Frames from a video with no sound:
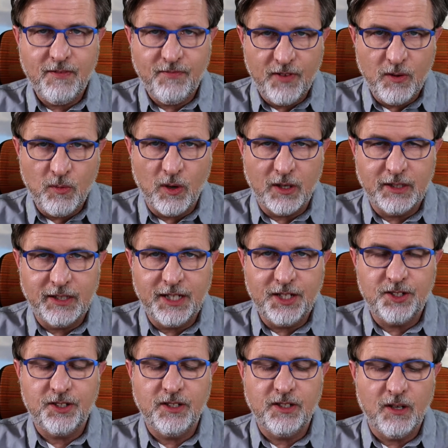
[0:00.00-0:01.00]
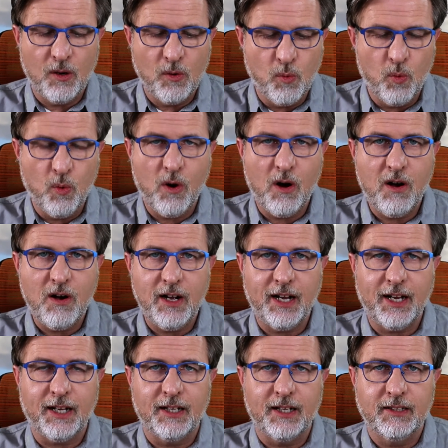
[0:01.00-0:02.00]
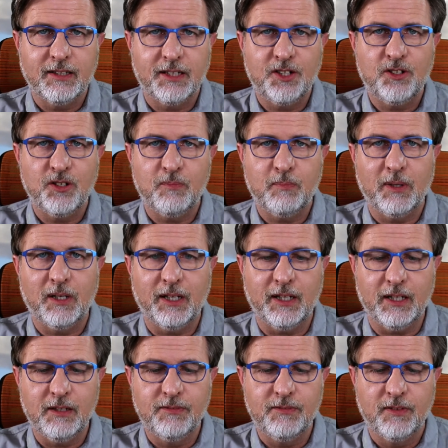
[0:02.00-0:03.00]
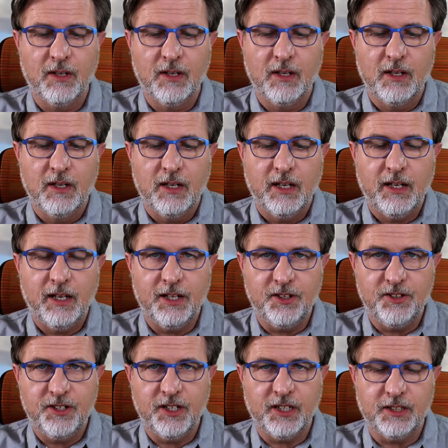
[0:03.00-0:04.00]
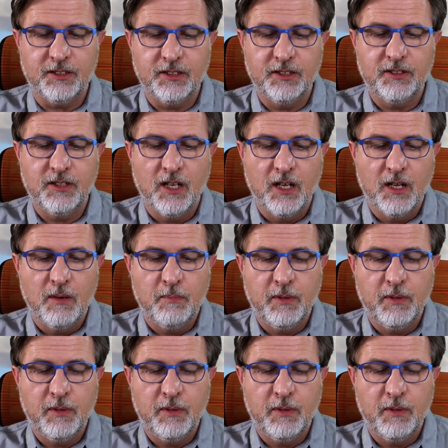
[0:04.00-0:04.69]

everyone needs to know why they should believe in Jesus